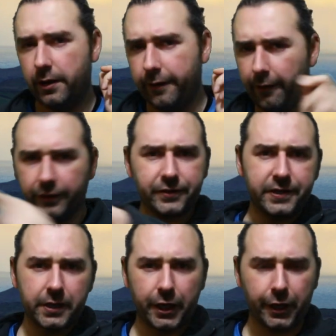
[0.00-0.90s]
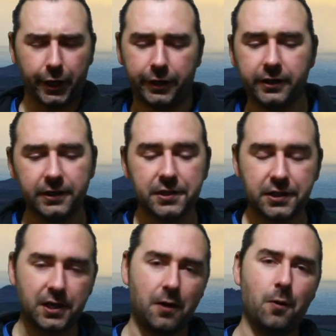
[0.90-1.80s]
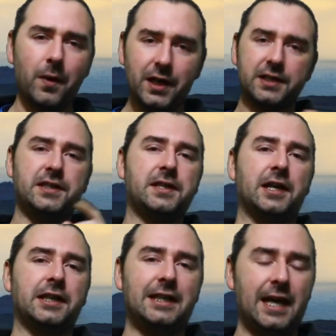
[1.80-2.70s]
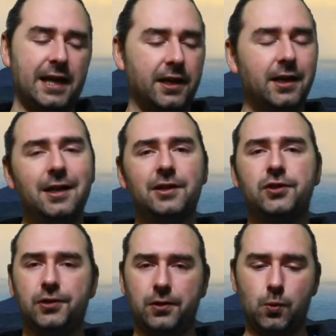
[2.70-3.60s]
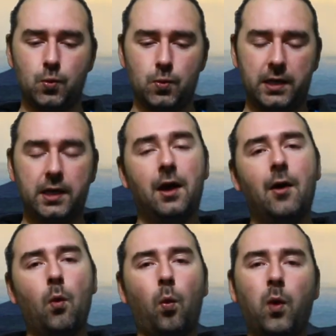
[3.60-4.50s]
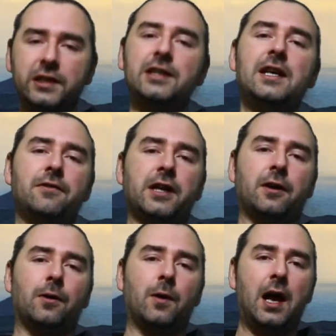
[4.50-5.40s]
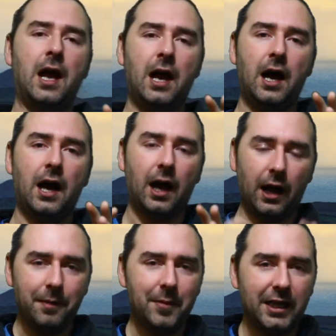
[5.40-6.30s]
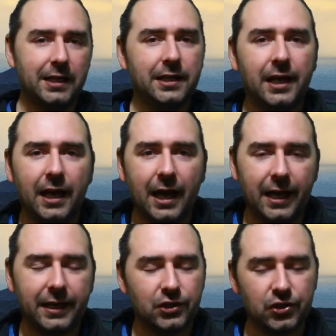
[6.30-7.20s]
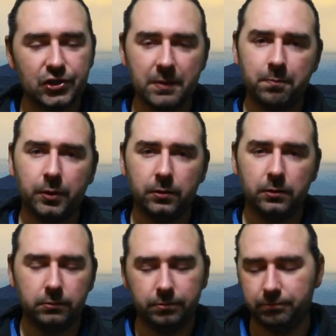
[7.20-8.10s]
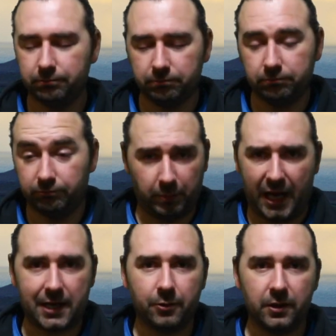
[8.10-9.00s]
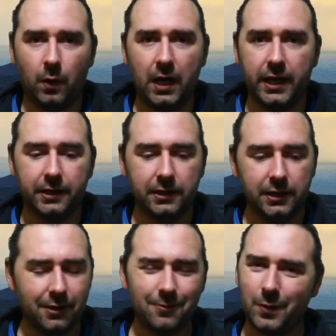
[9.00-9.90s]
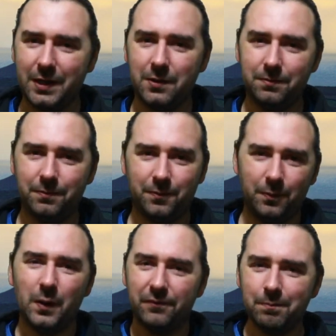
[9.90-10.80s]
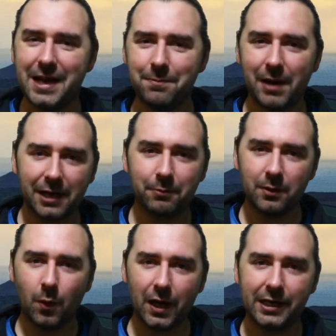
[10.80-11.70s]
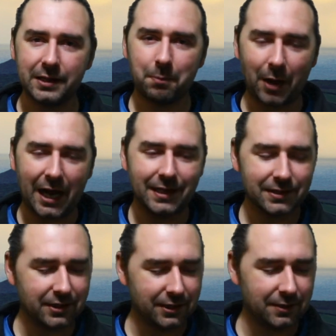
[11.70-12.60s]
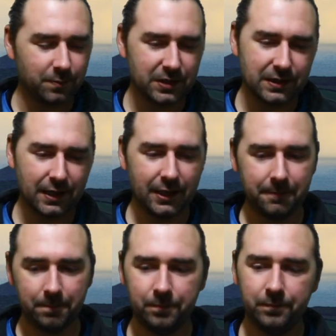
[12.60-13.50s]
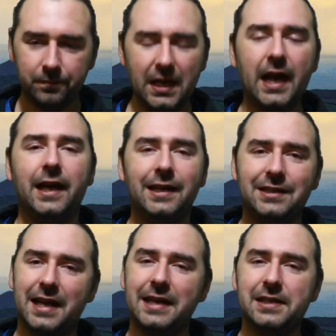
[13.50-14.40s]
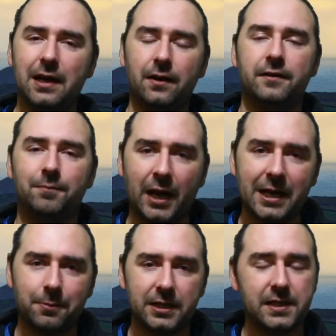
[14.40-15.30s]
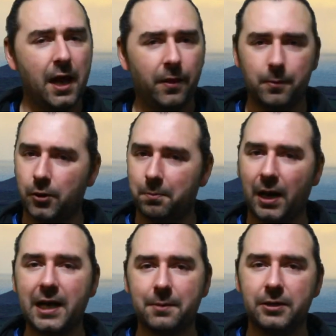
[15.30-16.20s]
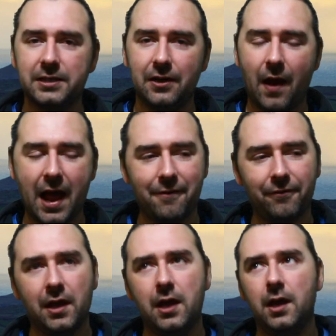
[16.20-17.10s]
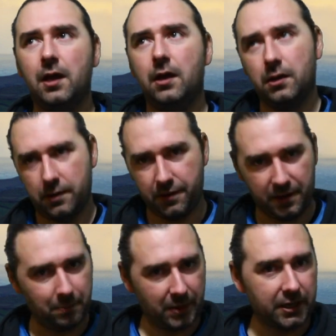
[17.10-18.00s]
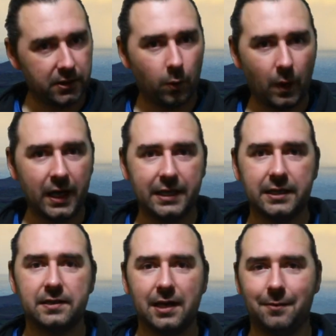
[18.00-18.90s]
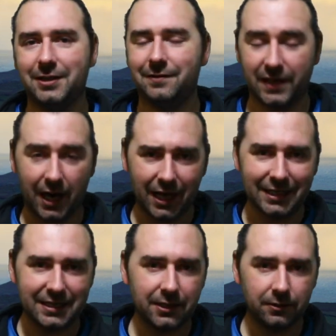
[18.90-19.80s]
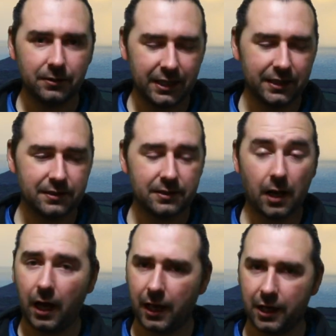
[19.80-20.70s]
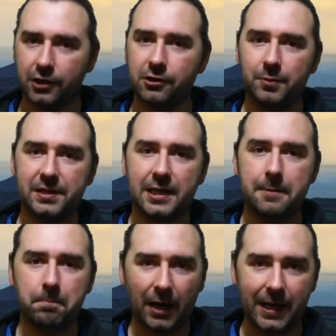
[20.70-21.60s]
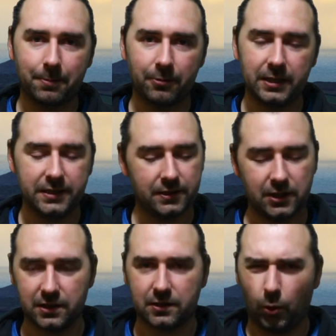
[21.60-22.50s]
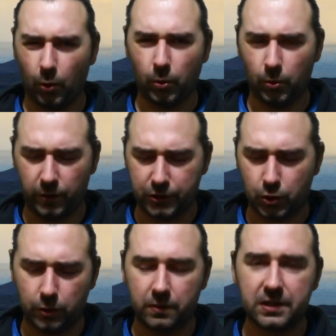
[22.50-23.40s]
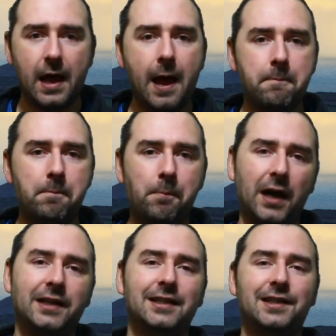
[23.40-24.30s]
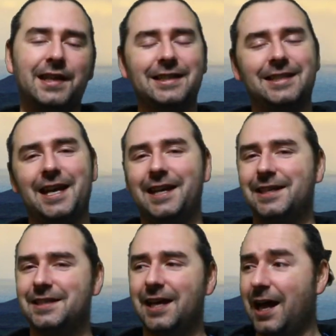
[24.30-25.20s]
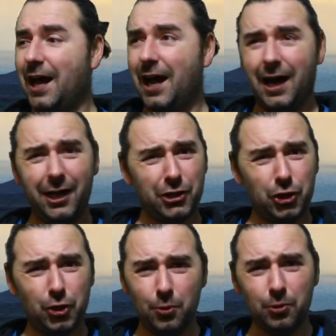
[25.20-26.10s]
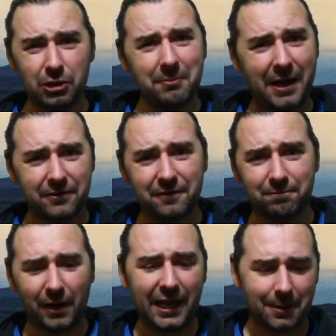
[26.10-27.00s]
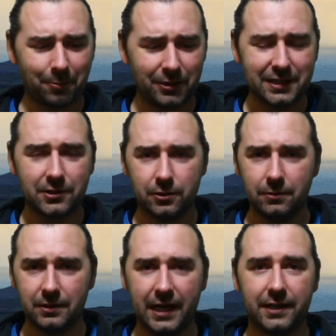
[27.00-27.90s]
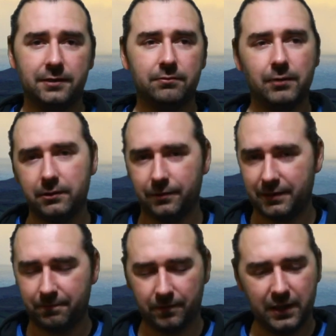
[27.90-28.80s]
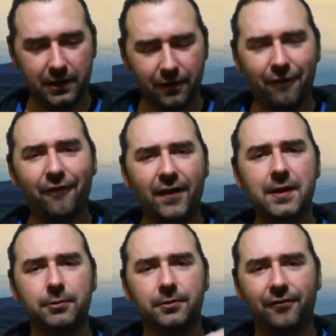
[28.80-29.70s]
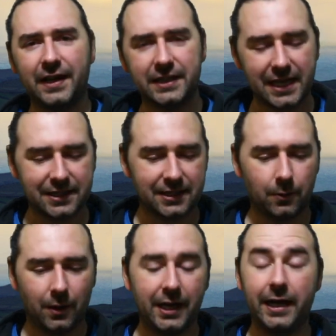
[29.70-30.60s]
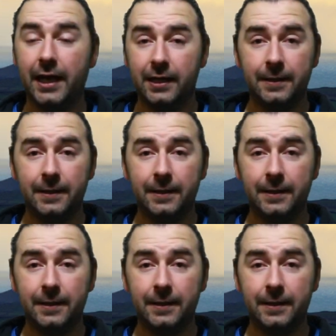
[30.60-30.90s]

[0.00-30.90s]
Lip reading: not so good. So we're gonna start again. So 1 year ago, I made a simple blackberry wine. You know, we've made blackberry wine in the past, and it's yeah, it takes a lot of blackberries. The more blackberries you have, the better your wine is. I mean, the ideal is 100% blackberries, just all the juice, but that takes a huge amount of blackberries to get, well, the fabled fantastic wine.